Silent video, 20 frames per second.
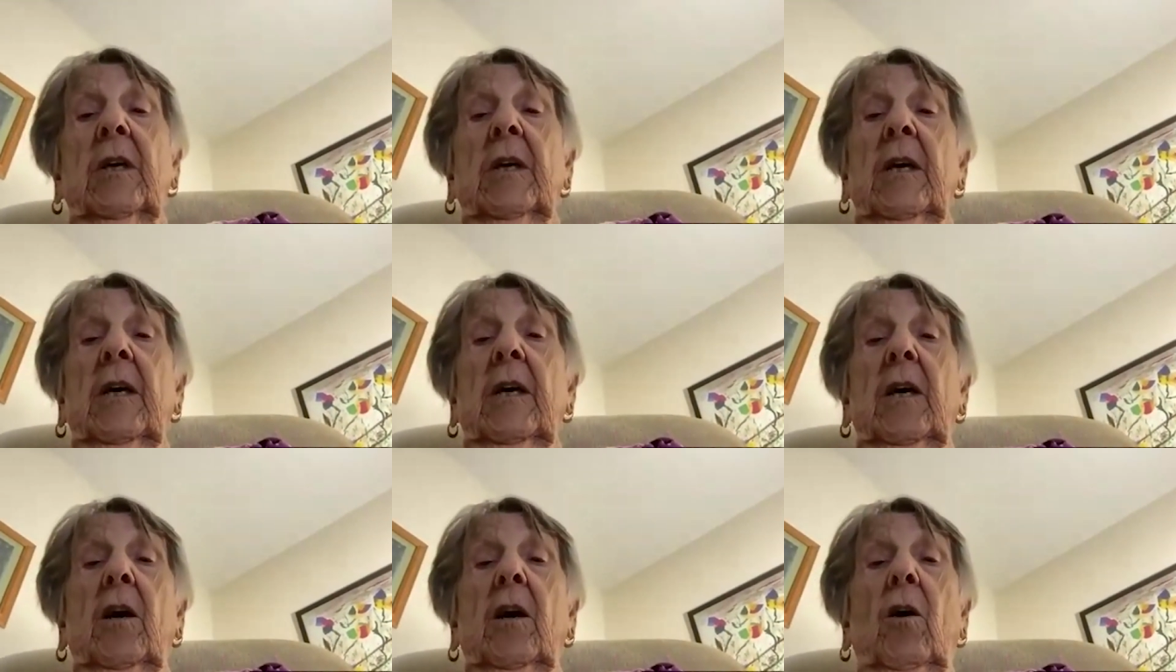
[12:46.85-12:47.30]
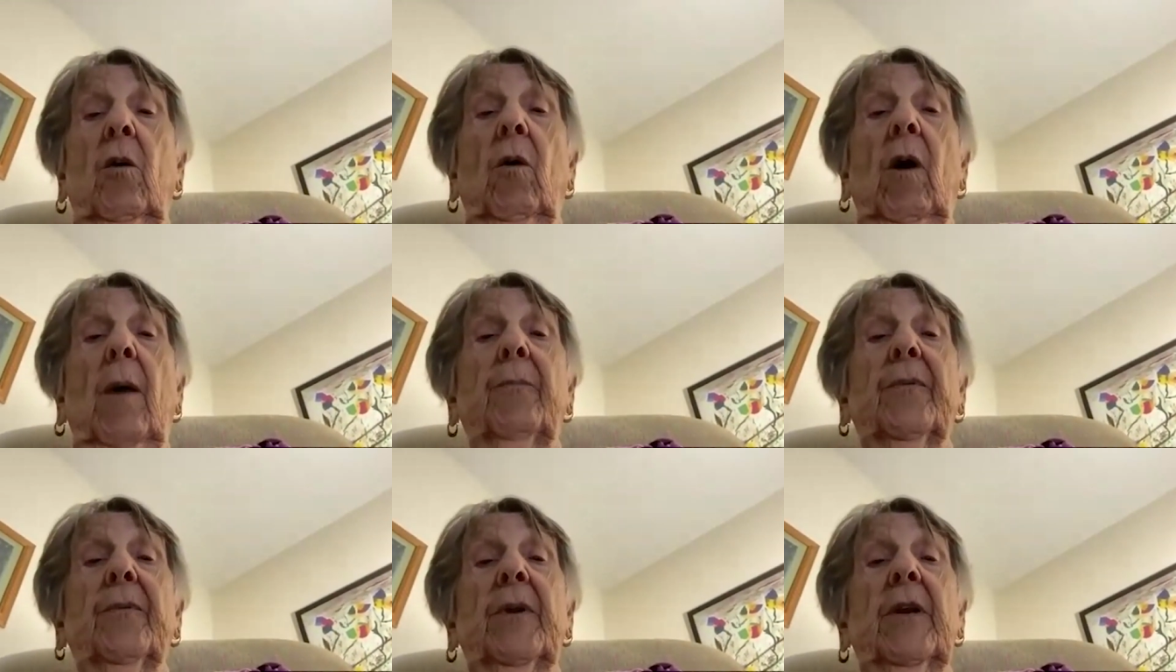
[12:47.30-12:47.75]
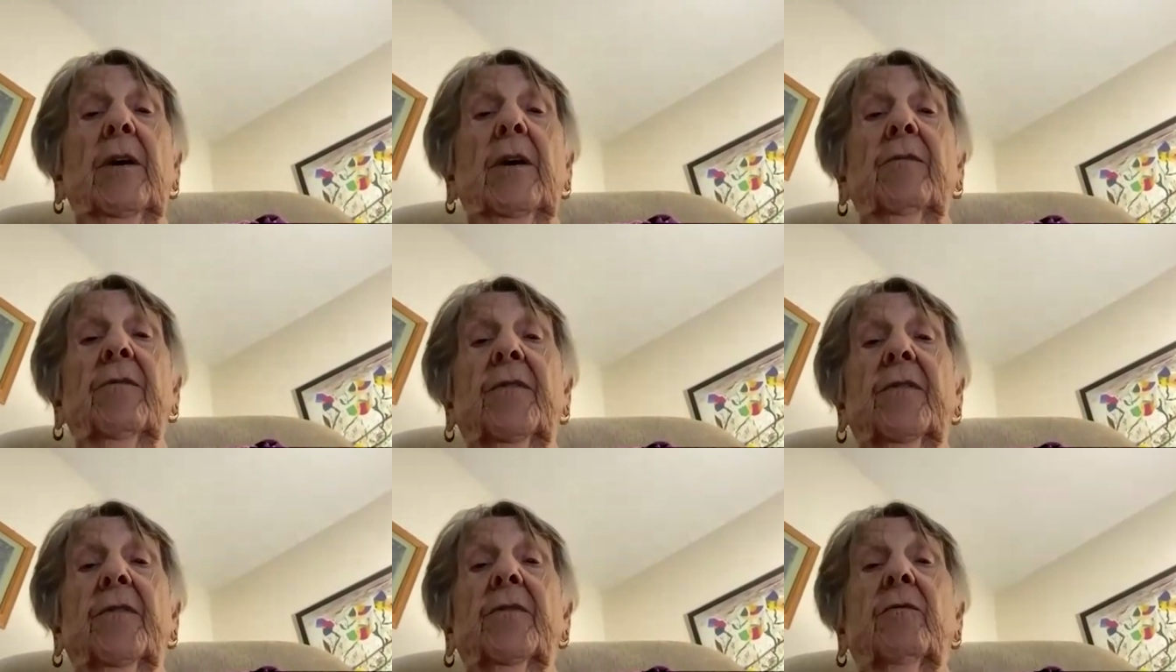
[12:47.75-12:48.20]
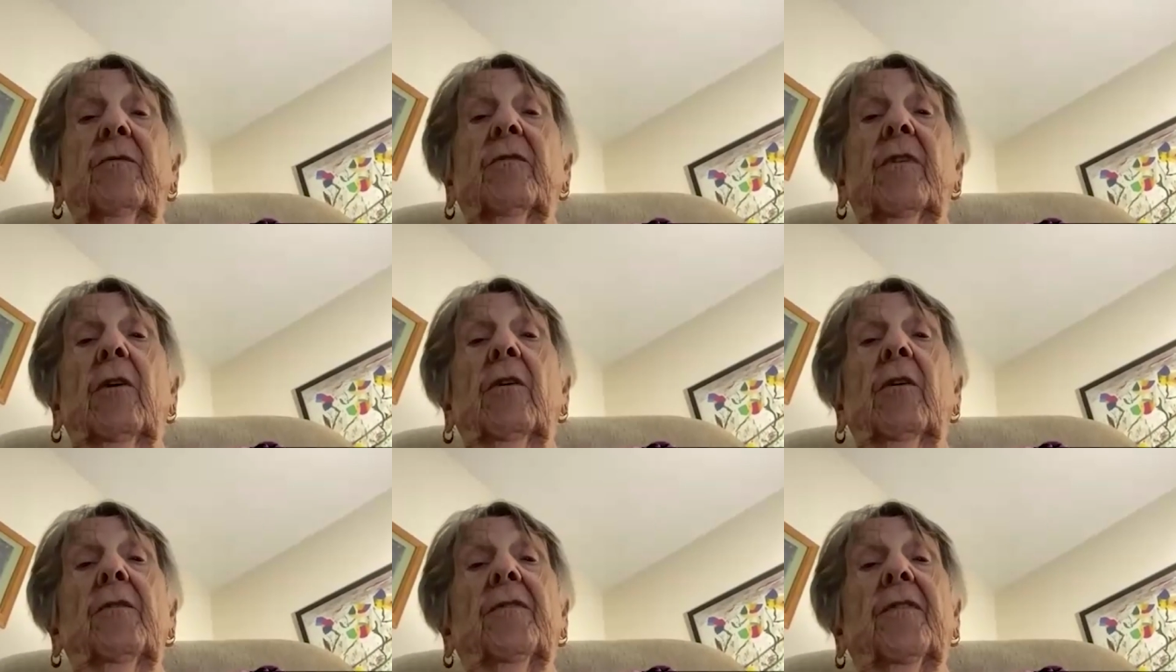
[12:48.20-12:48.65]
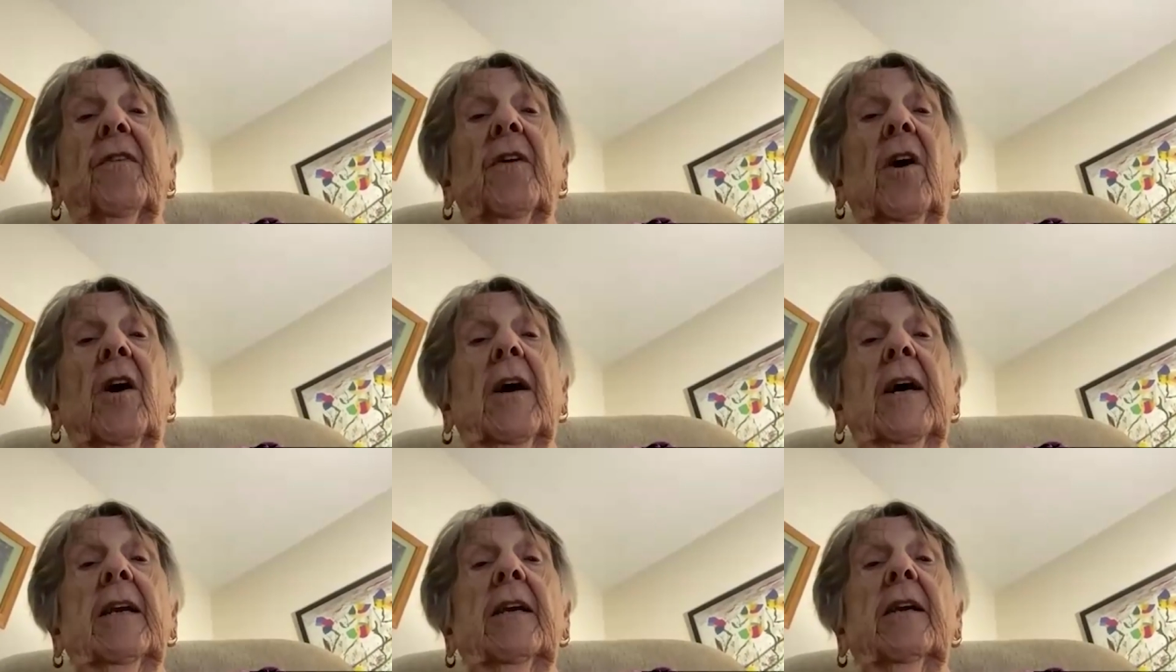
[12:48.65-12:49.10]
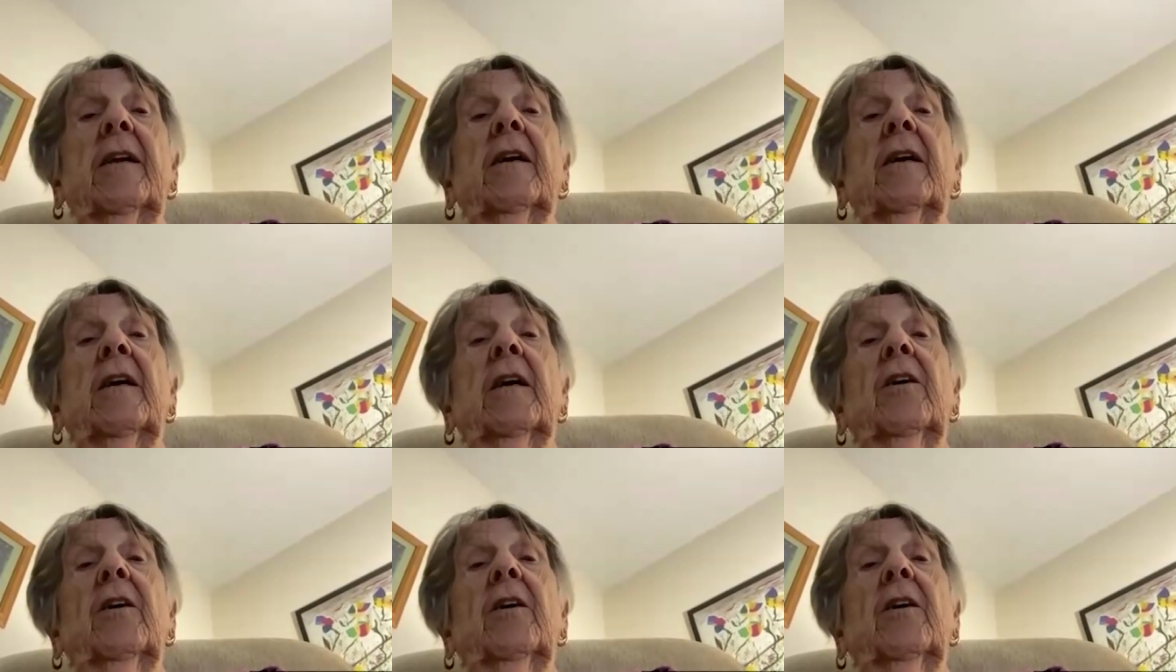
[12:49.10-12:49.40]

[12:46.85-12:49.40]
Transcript: Yeah. Cooperative, very fine.